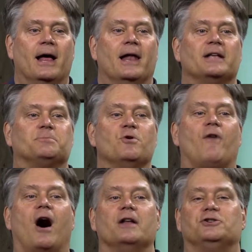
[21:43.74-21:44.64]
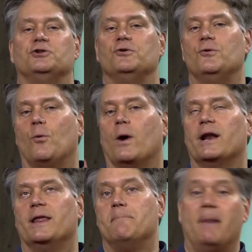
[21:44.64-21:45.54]
Let's move on to one
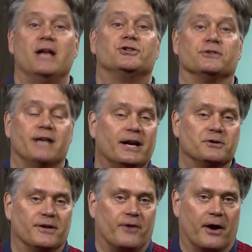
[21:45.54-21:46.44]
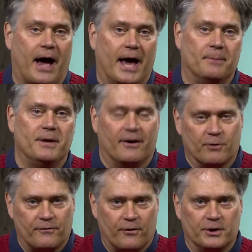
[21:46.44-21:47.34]
of the major sectors of our economy, and I've
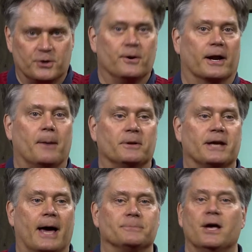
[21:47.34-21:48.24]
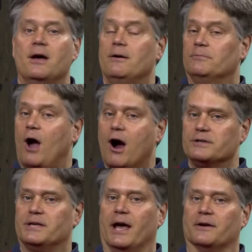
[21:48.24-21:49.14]
referred to it a couple of times, car
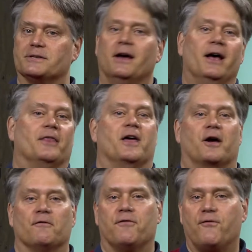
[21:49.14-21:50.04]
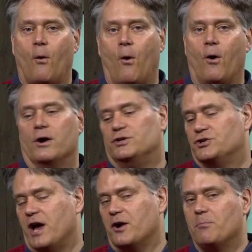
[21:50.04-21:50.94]
sales. Think of Ford,
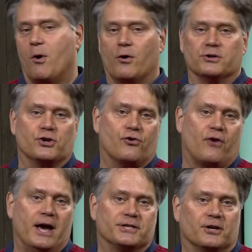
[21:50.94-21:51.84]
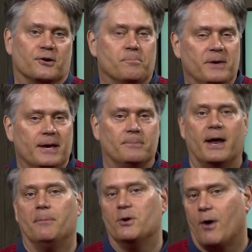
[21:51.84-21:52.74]
General Motors, Chrysler,
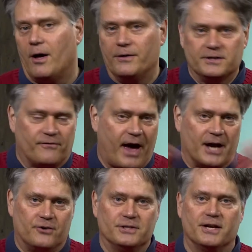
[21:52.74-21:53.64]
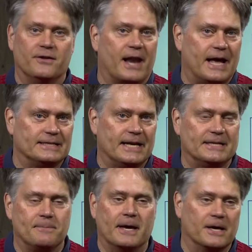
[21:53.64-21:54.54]
BMW, all these factories here in the United
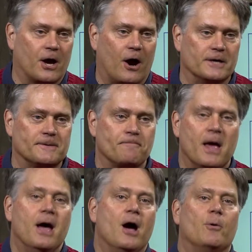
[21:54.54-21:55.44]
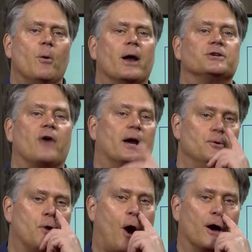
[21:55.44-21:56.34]
States making cars. We want to track
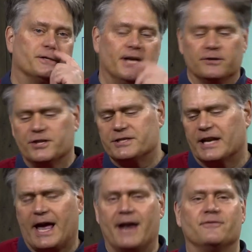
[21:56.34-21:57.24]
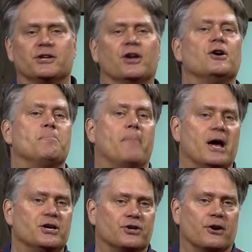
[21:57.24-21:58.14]
new car sales just to kind of as a good
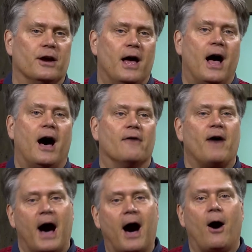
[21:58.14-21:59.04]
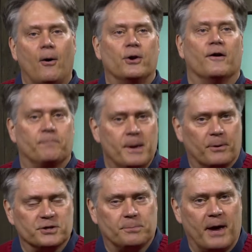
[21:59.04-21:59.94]
measure of how, if people
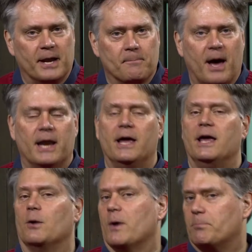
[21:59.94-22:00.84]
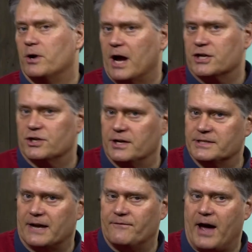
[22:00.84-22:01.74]
are spending money and what production is
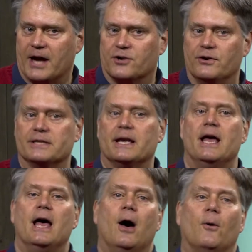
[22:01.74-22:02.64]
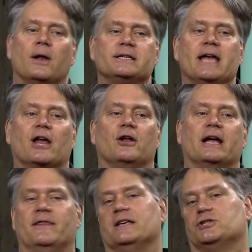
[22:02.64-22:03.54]
at factories. Well, let's take a look
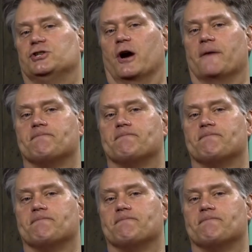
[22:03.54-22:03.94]
at this chart.